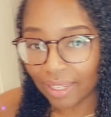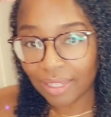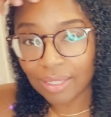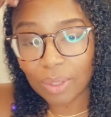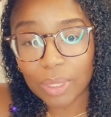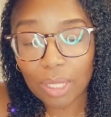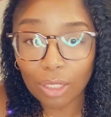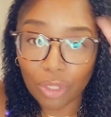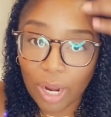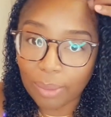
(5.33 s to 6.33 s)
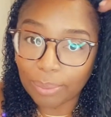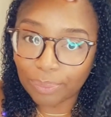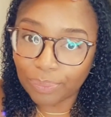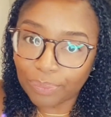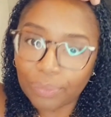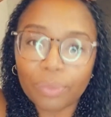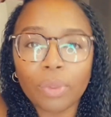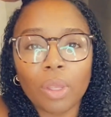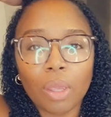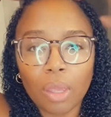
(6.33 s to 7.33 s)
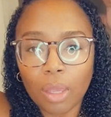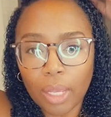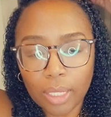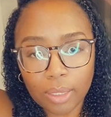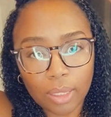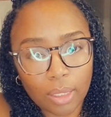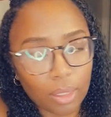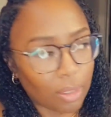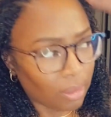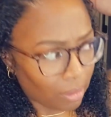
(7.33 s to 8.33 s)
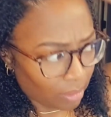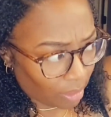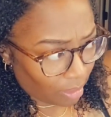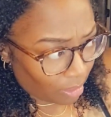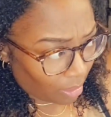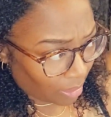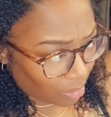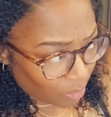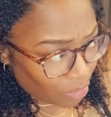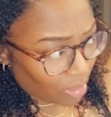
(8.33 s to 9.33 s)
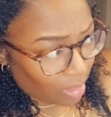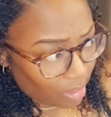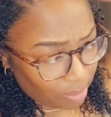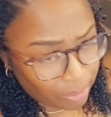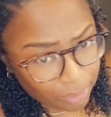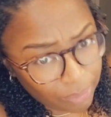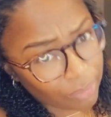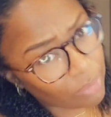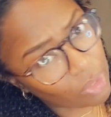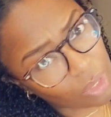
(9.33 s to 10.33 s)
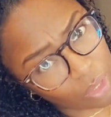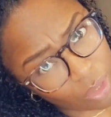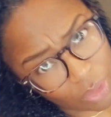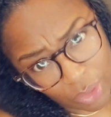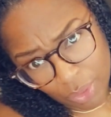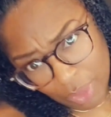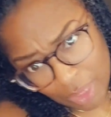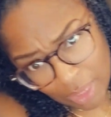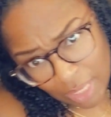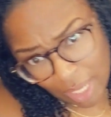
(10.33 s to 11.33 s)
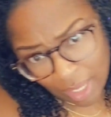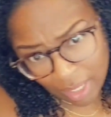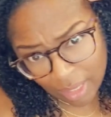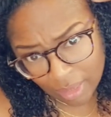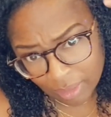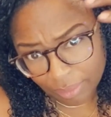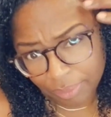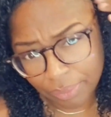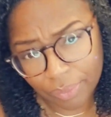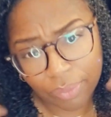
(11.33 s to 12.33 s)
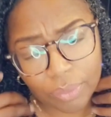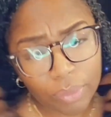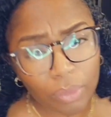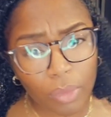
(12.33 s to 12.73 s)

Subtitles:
the natural hair community and you are just looking for some tips and tricks on a successful wash and go, this is the video for you